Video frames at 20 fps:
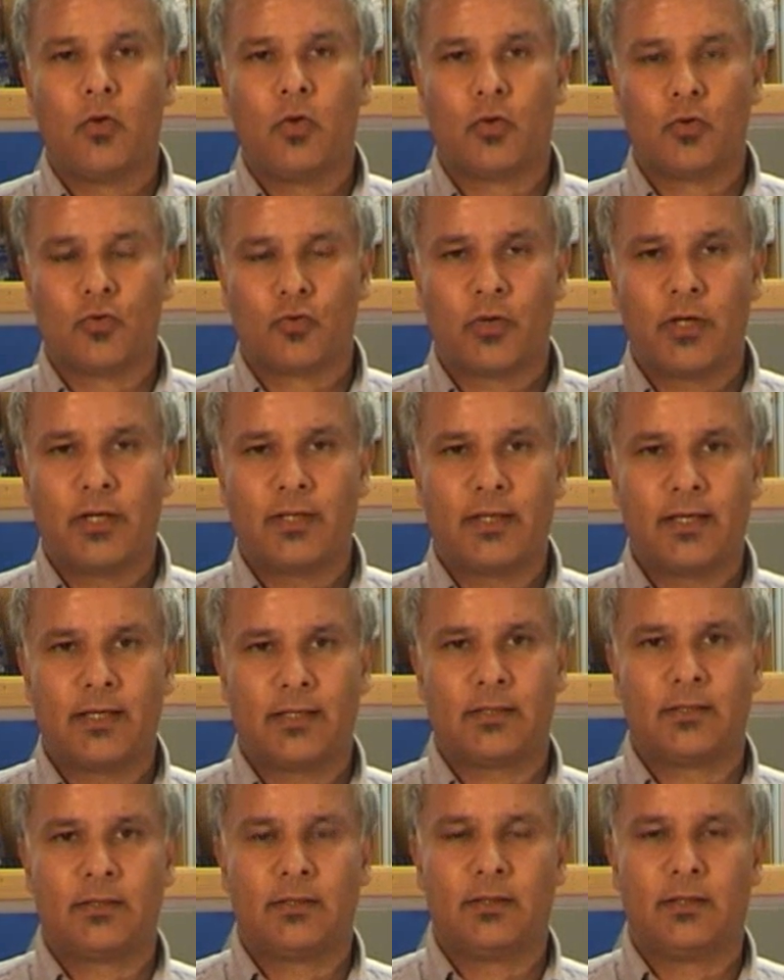You can trade
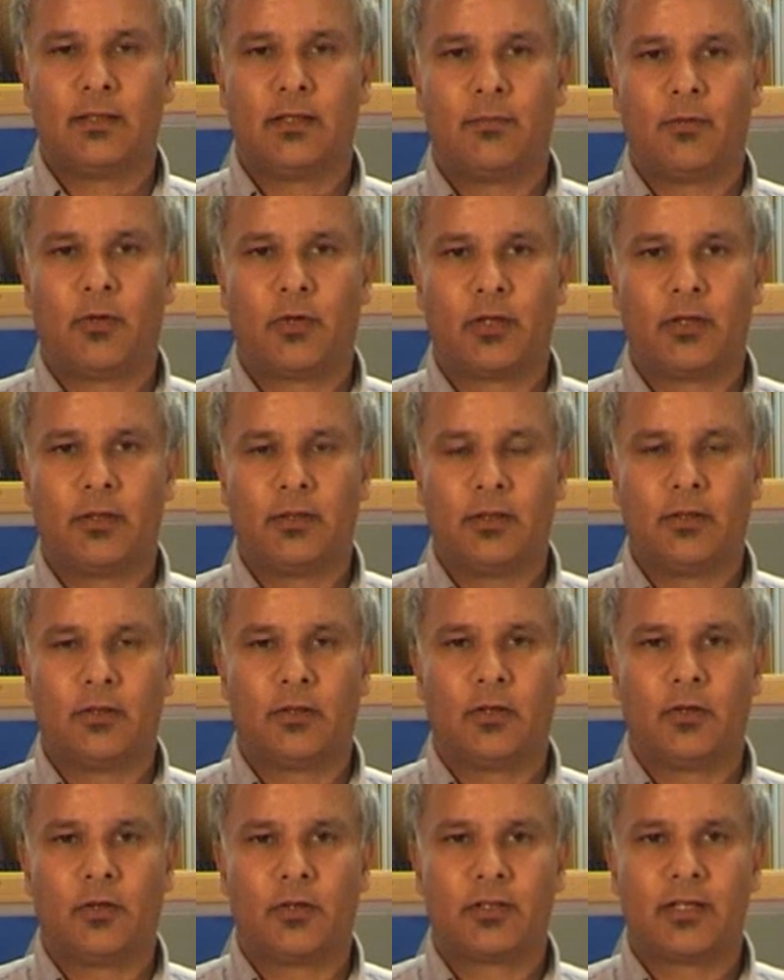that on
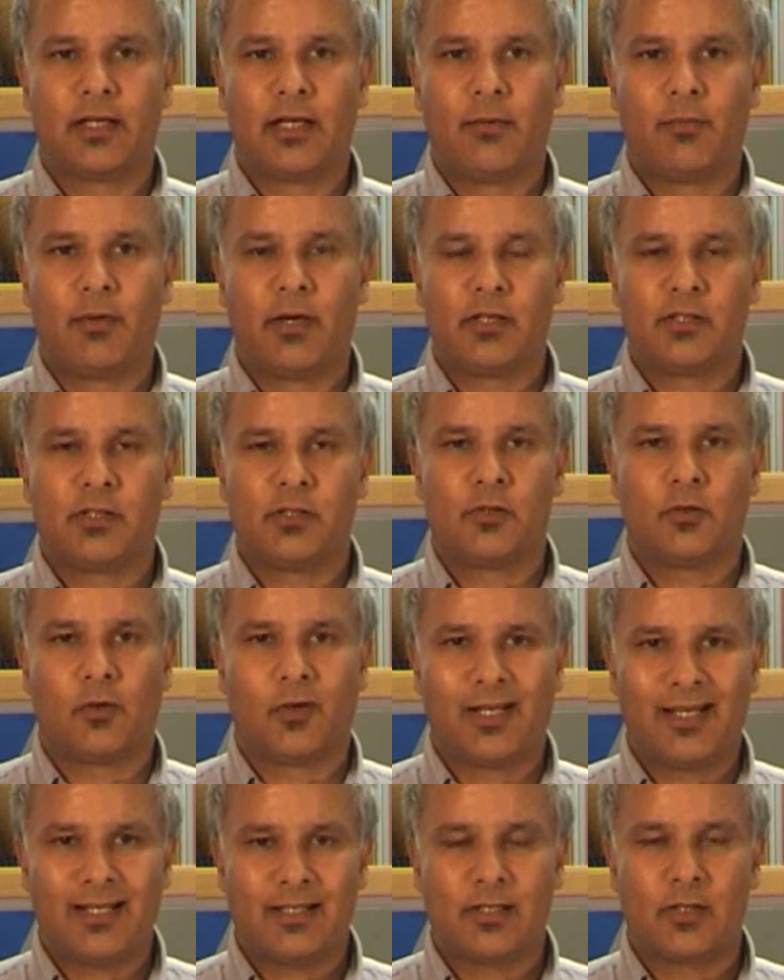a daily basis.
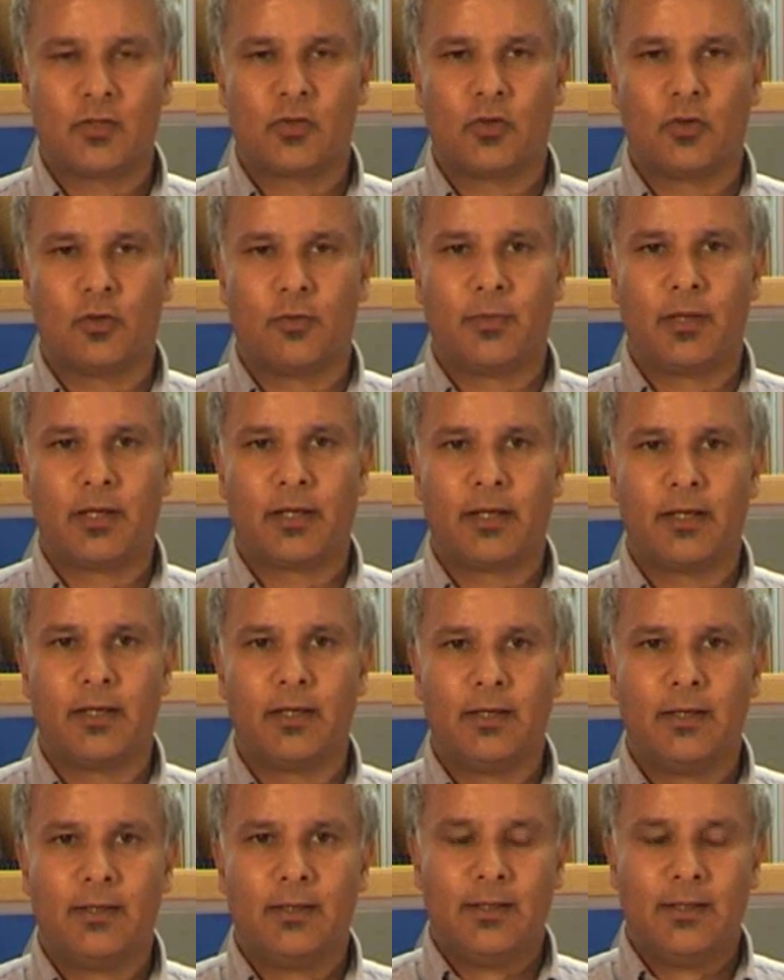You've got access to your money.